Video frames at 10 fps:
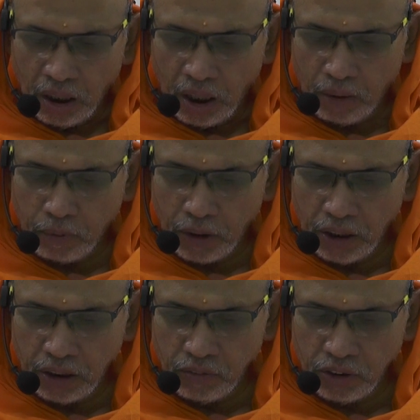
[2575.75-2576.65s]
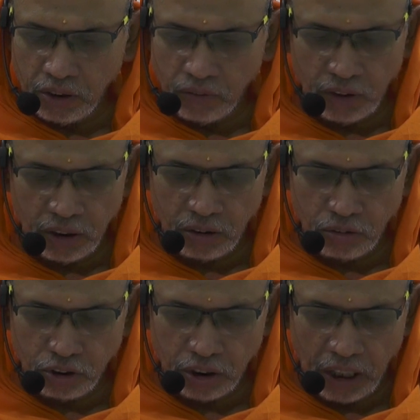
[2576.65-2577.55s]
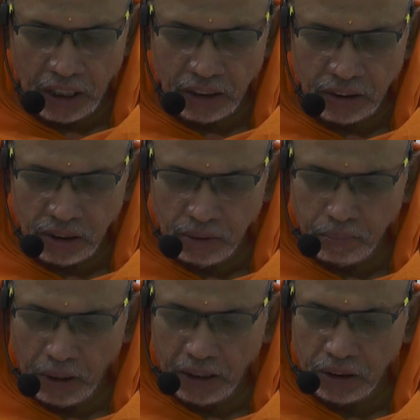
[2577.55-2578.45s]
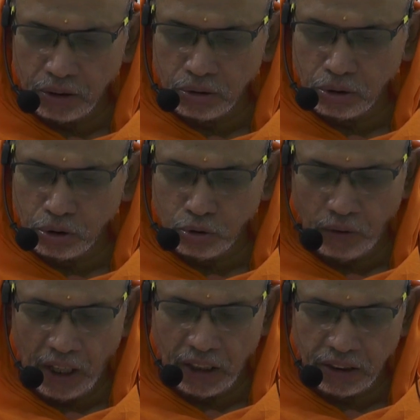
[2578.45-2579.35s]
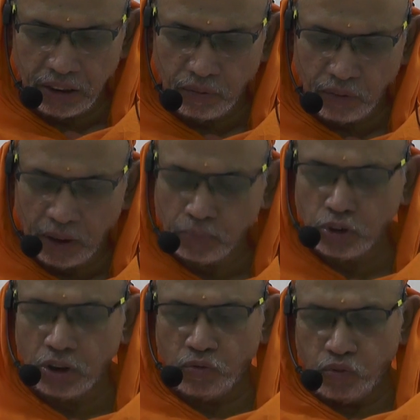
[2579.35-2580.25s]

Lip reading: operative in the world outside, slip back into the duality of names and